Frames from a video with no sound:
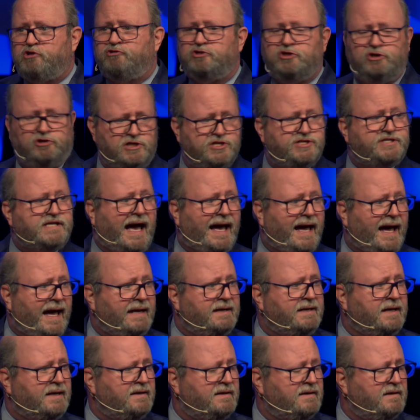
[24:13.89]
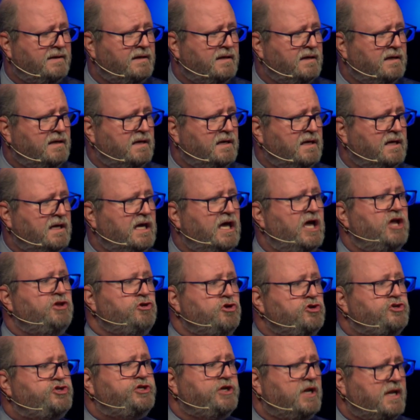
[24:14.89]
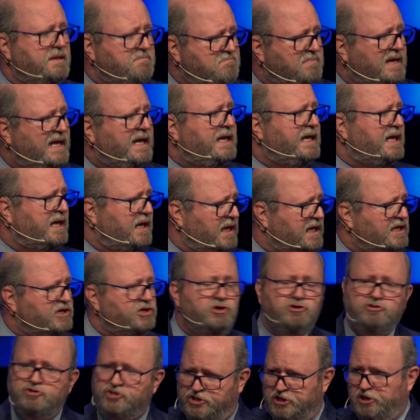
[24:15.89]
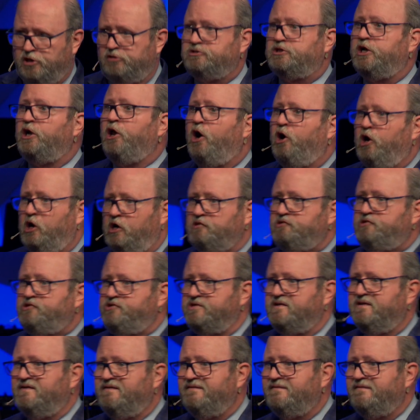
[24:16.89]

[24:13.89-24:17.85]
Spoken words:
on your side, and you should immediately use those laws.